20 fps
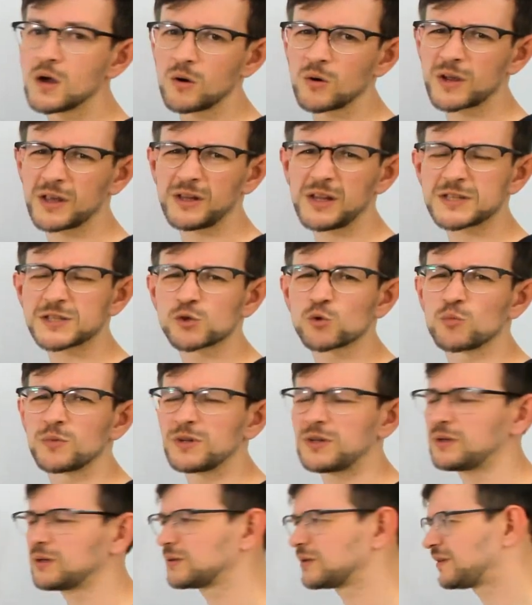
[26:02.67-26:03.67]
Okay, let's
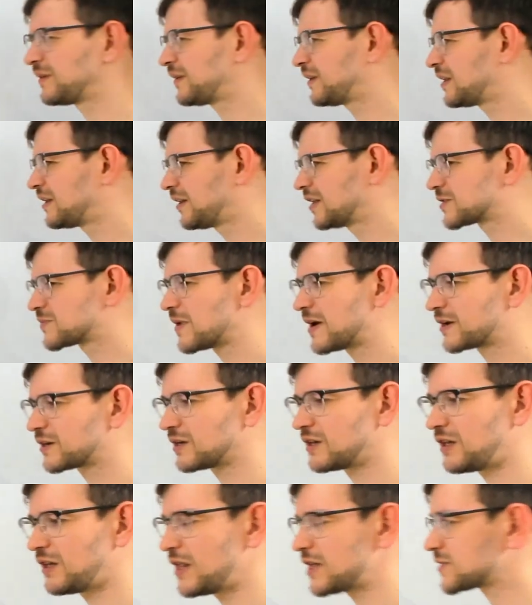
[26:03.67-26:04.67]

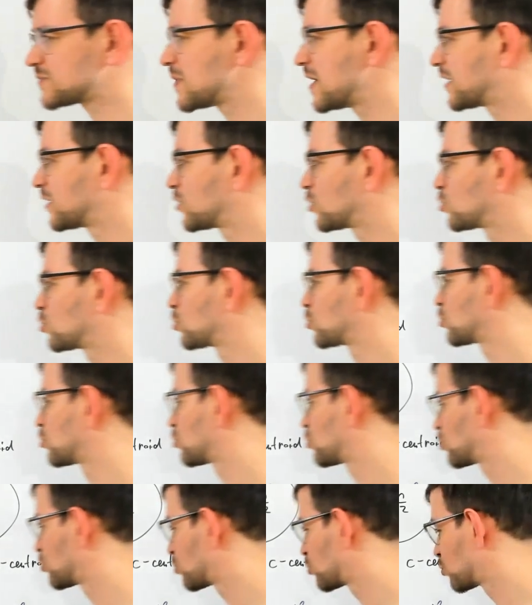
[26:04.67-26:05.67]
make
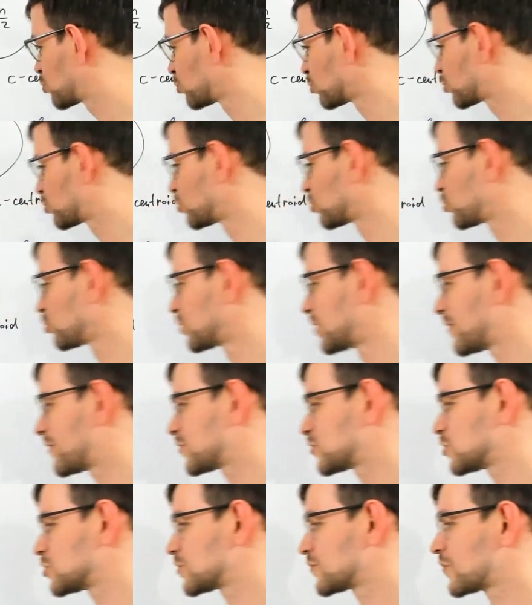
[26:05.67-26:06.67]
two
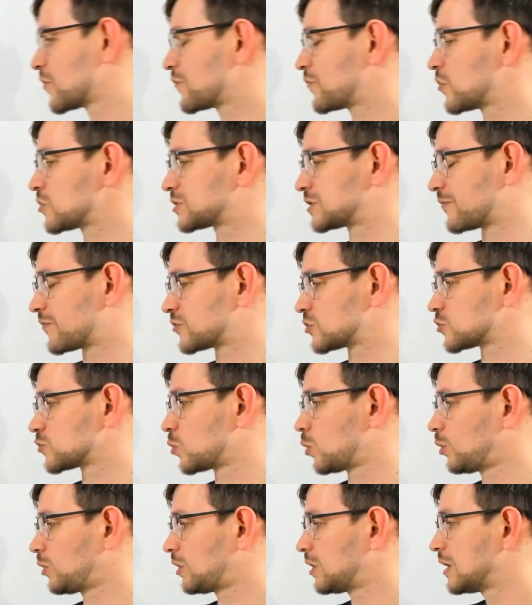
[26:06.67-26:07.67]
DFS. First DFS
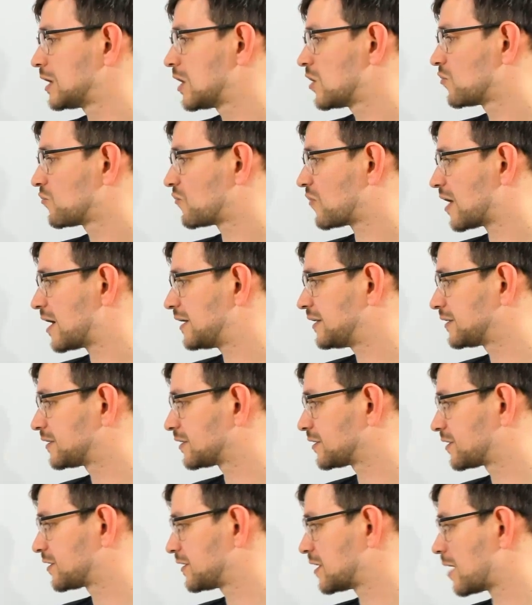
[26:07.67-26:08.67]
will find
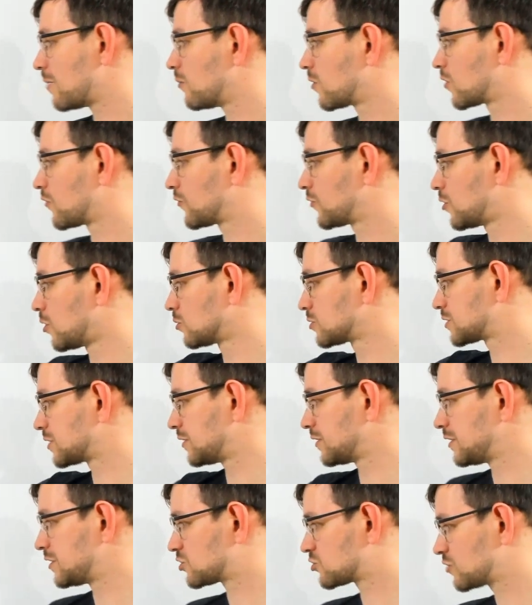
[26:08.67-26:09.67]
the number of nodes
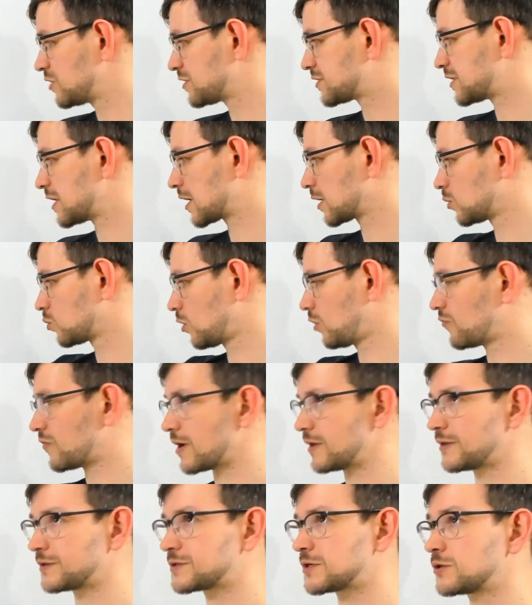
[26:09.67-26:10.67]
in this tree. Second will
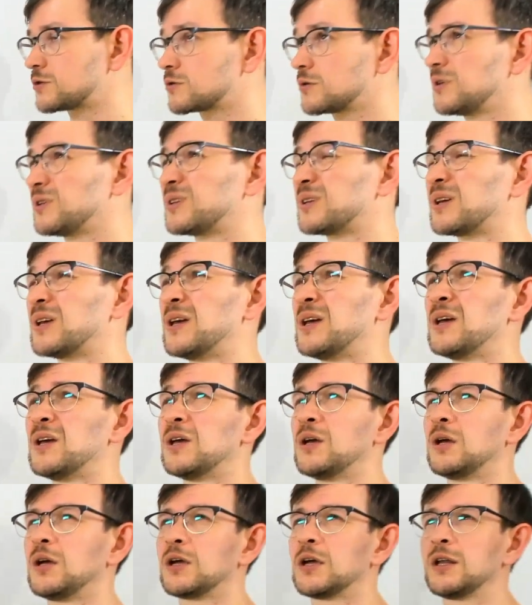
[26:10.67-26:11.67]
find the centroid.
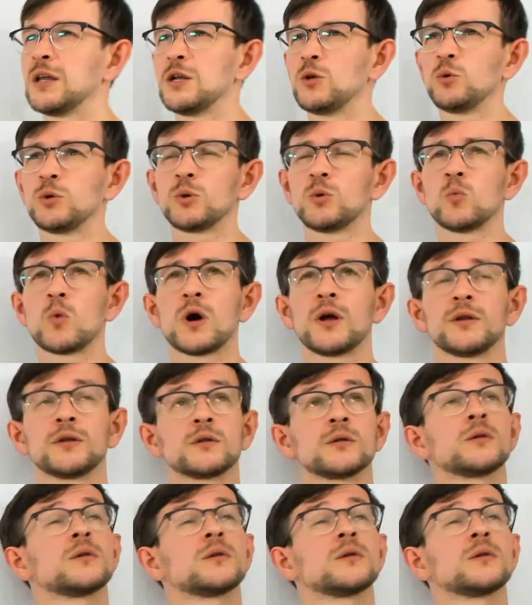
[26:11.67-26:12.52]
Can I do it in one?